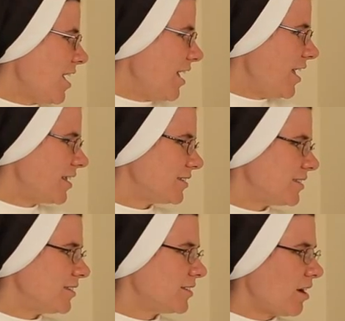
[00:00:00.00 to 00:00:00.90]
It's
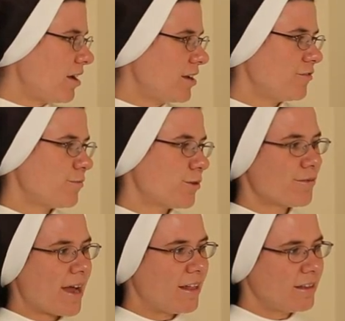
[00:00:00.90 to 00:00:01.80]
the dawn of
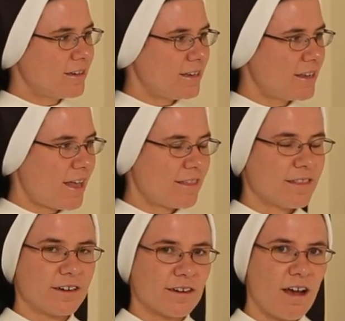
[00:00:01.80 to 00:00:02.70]
morality and
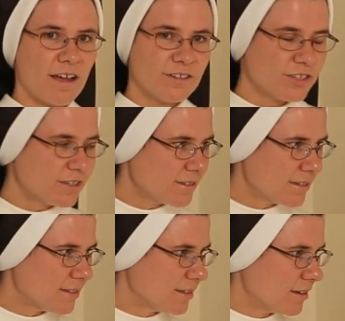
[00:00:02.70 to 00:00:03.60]
their
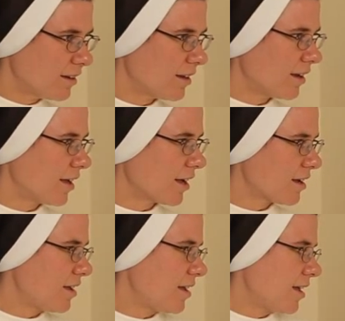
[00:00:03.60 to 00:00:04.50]
conscience.
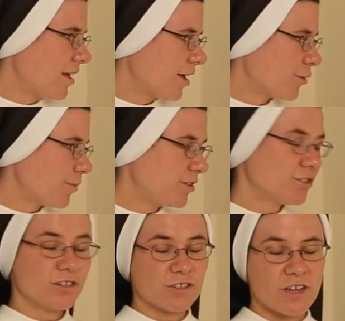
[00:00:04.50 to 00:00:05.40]
The
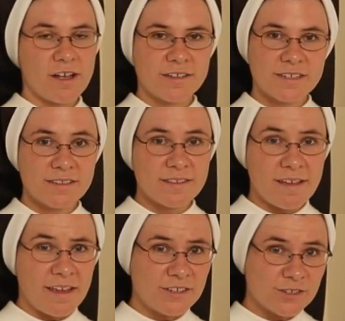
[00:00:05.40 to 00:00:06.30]
church calls it
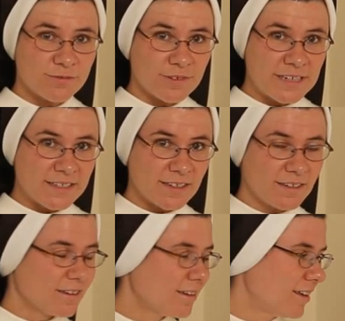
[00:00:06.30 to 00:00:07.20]
the age of
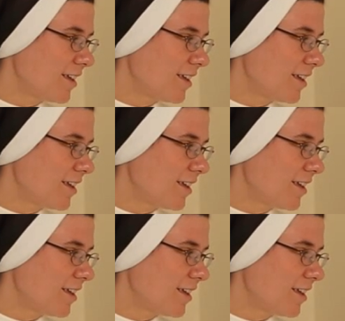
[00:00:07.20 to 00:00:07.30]
reason,